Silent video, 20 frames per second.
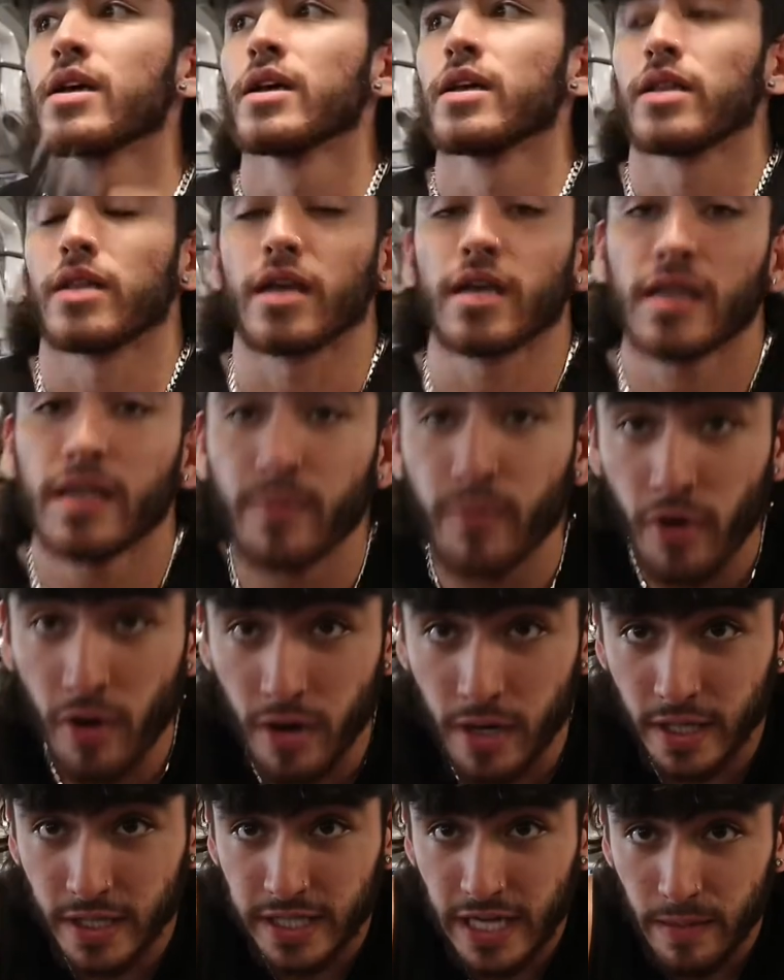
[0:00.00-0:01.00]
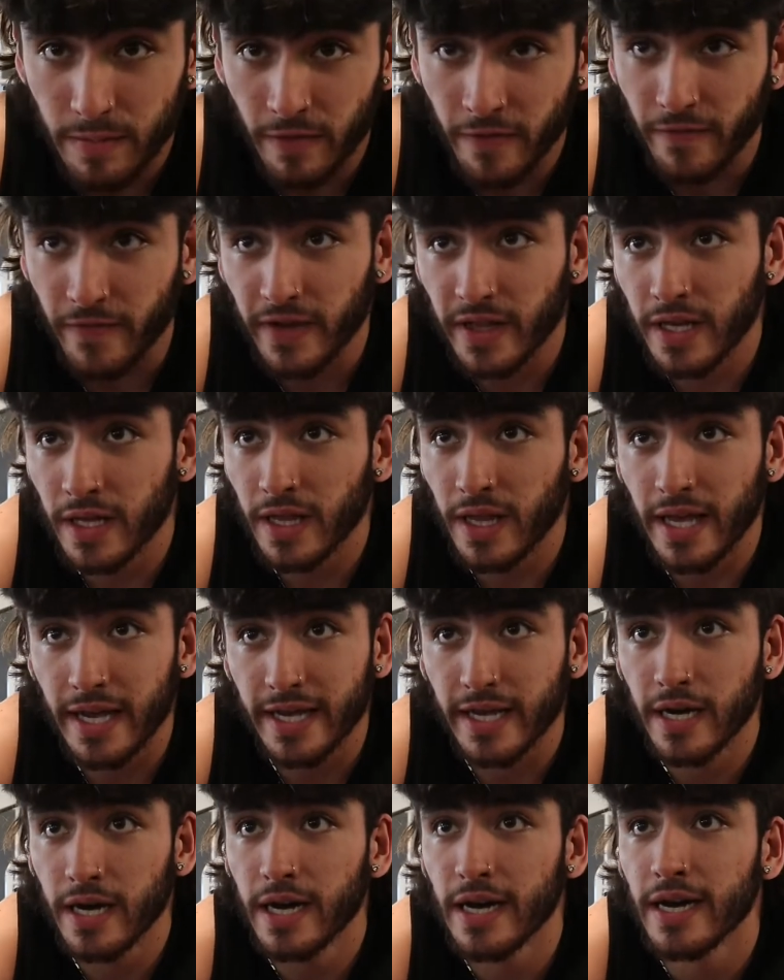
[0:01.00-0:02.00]
Lately, bro, honestly, I've been feeling like
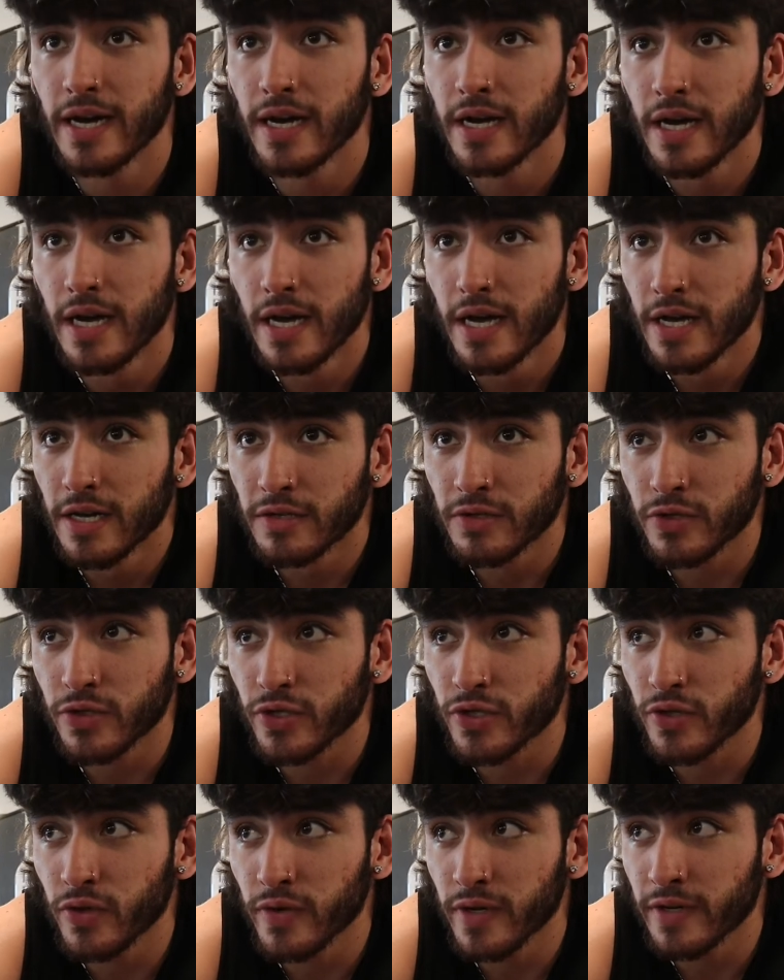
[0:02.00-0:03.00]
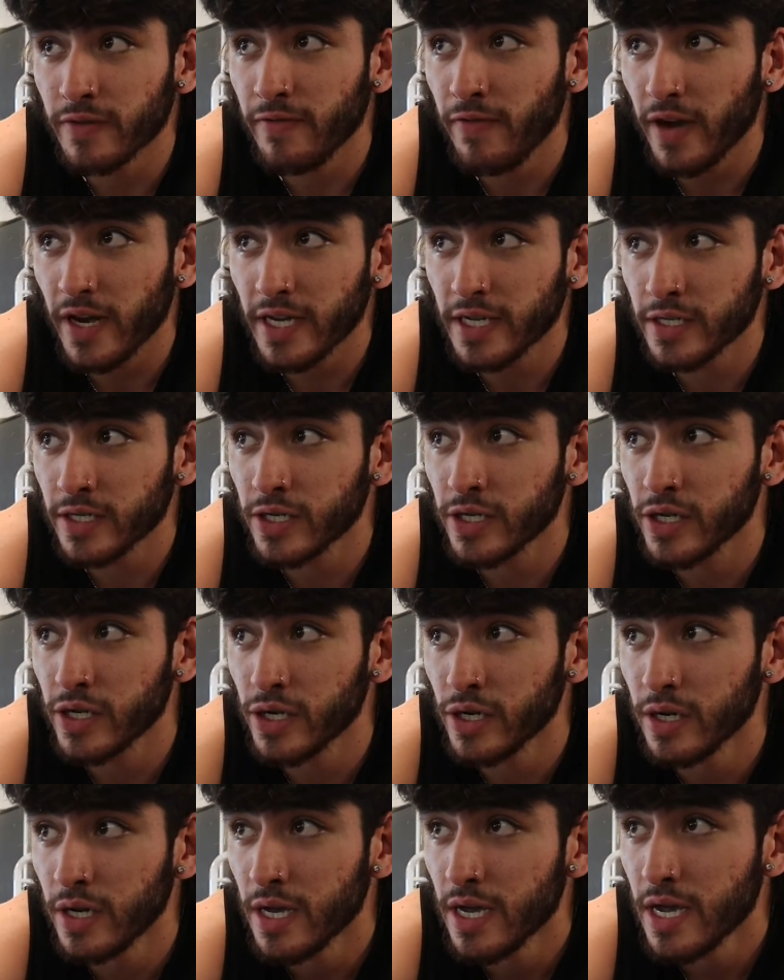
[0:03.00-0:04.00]
just doing fucking
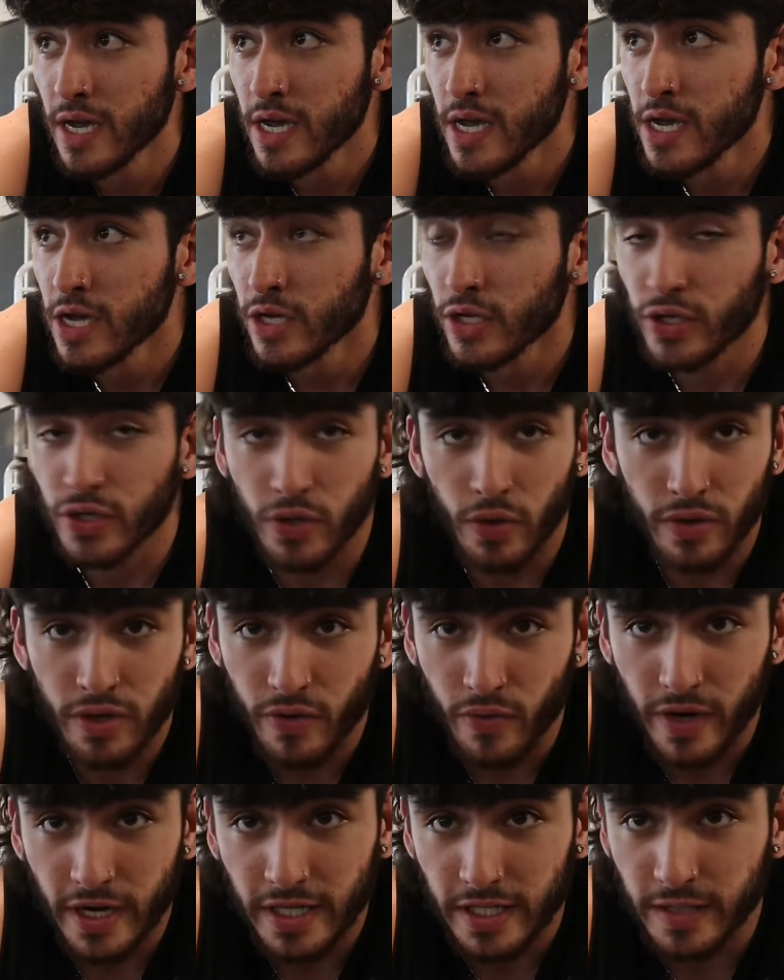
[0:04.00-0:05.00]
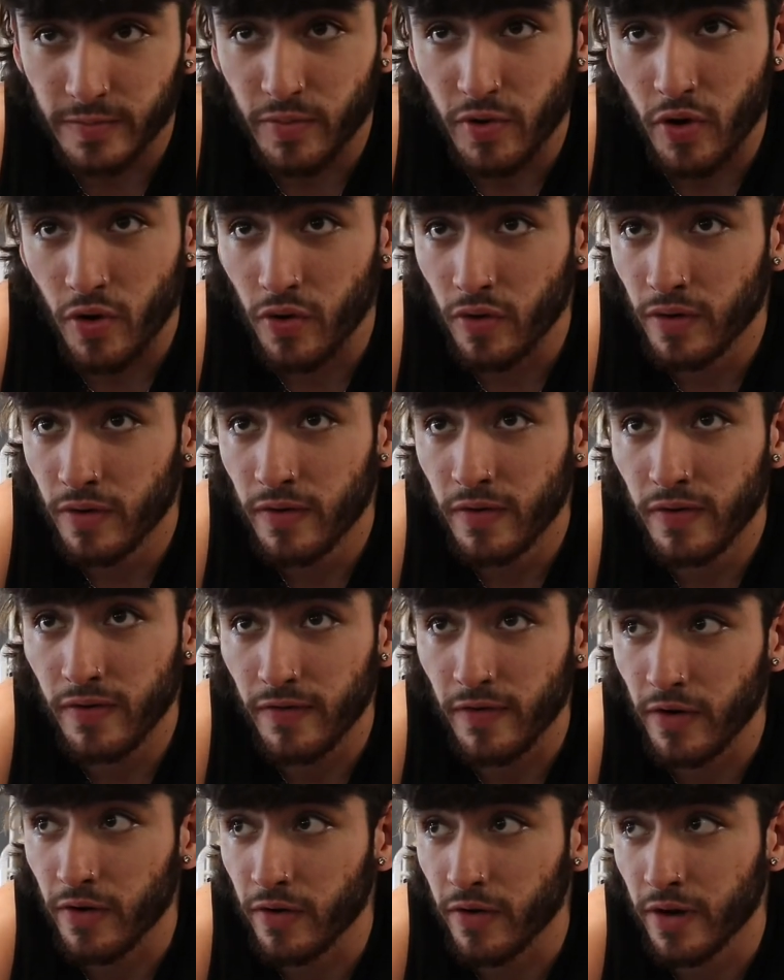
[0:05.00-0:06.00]
shoulder raises, bro,
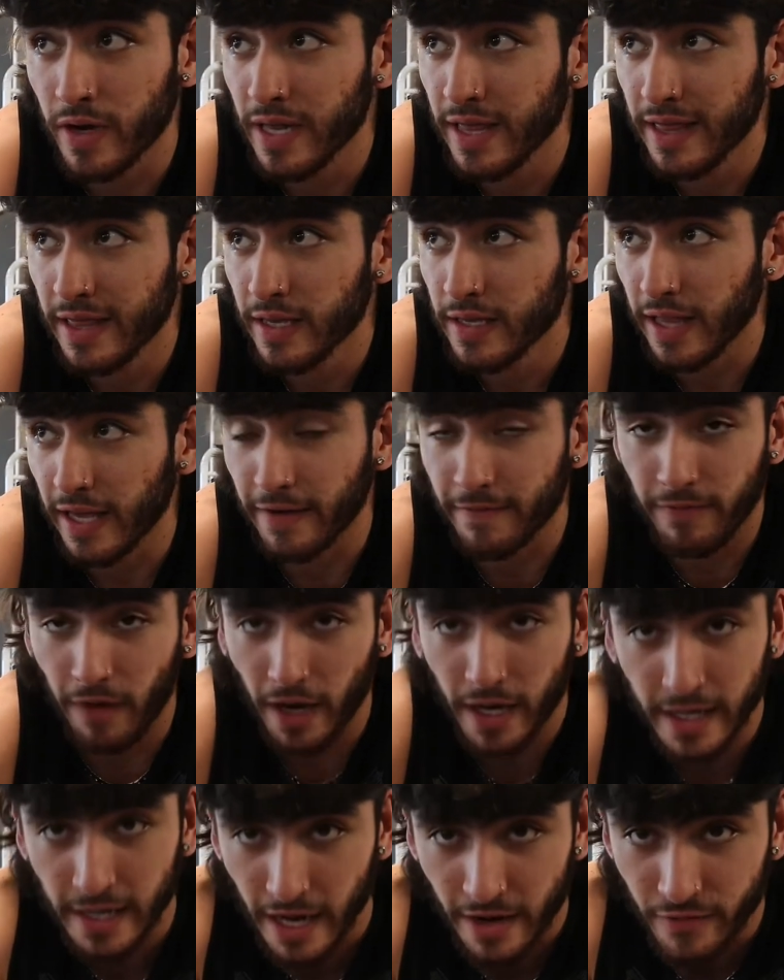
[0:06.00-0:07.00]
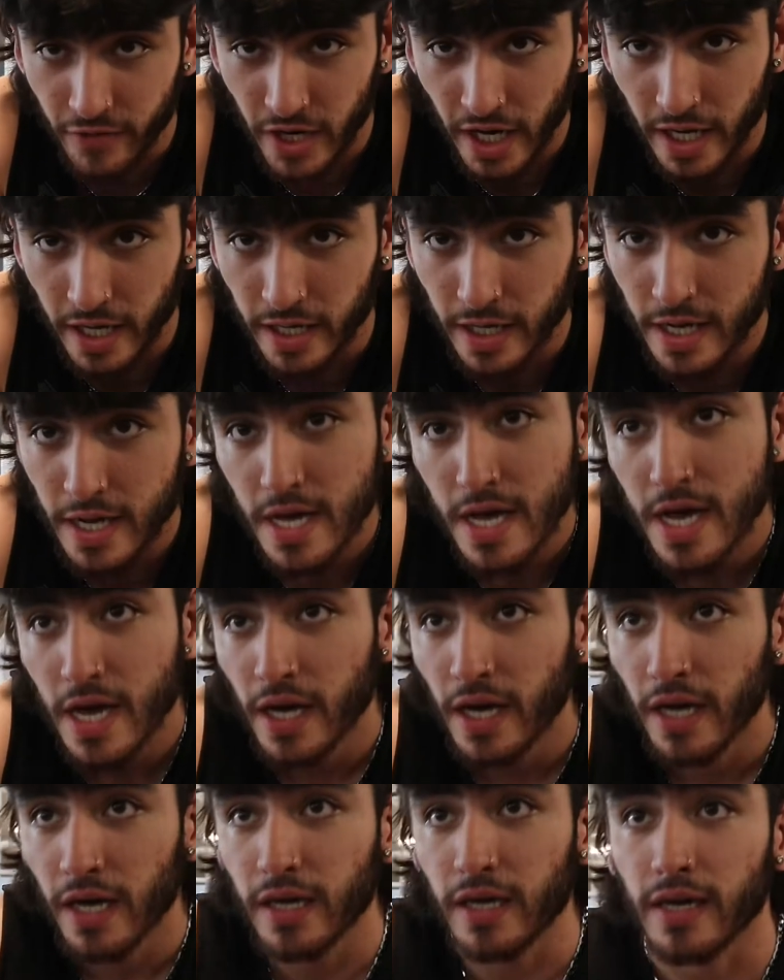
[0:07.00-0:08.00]
for like fucking every day.
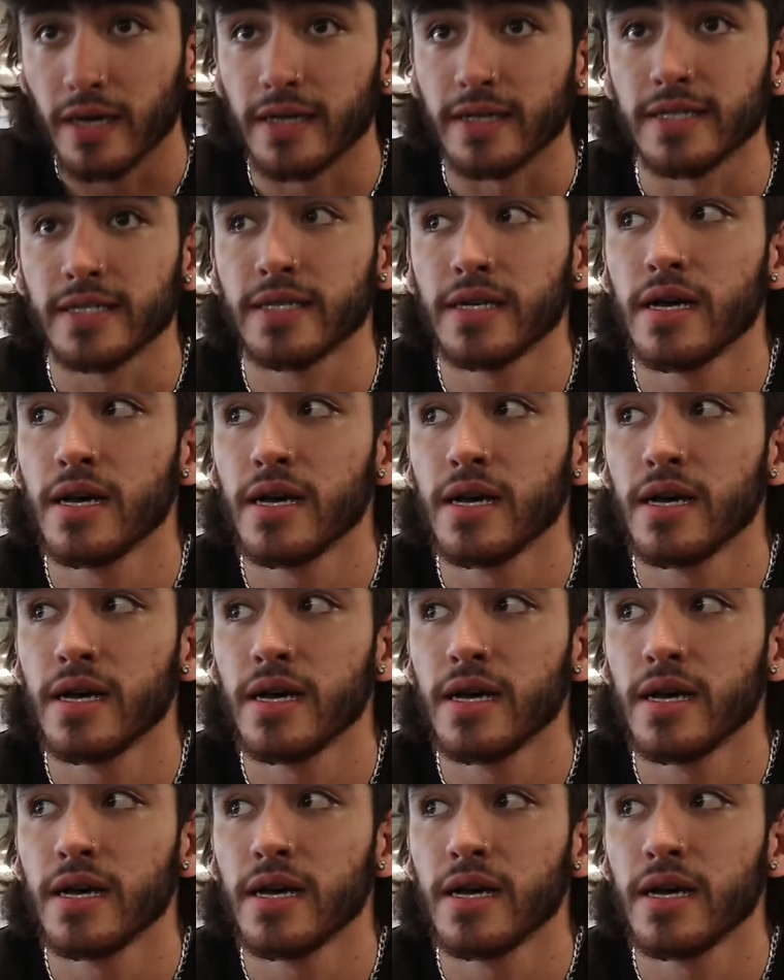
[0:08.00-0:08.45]
Because